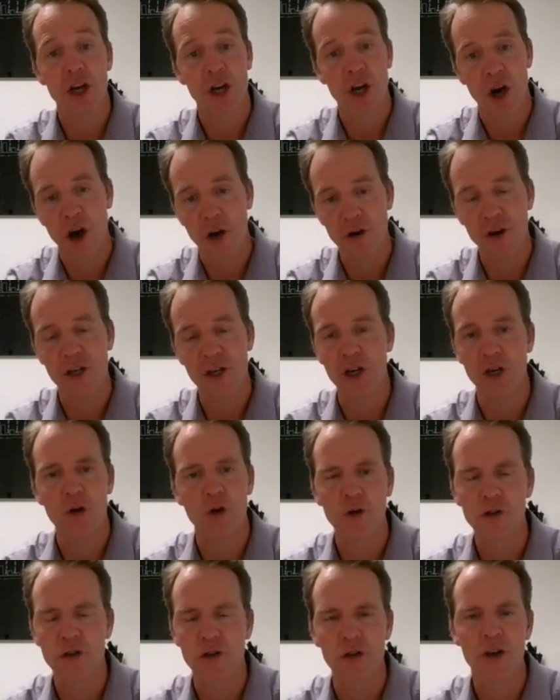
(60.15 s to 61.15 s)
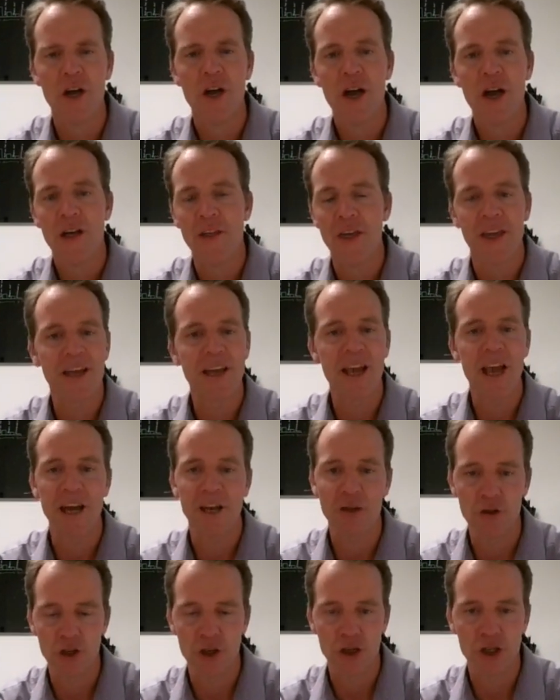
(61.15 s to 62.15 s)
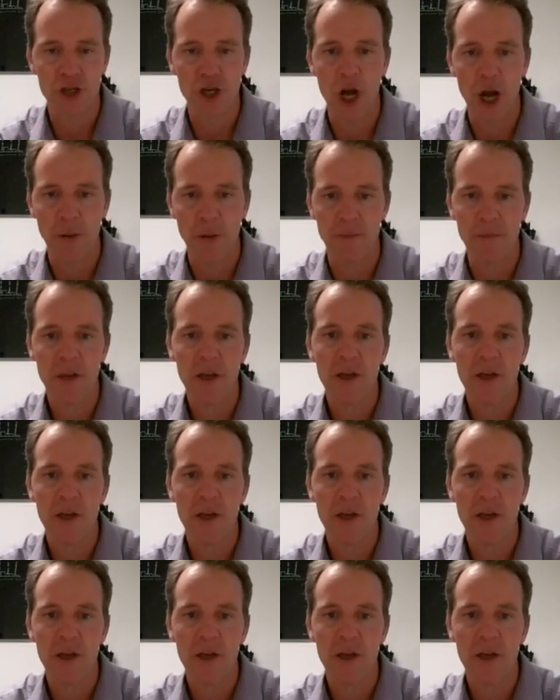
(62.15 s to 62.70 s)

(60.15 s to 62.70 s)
colony or a culture, they can't do their job.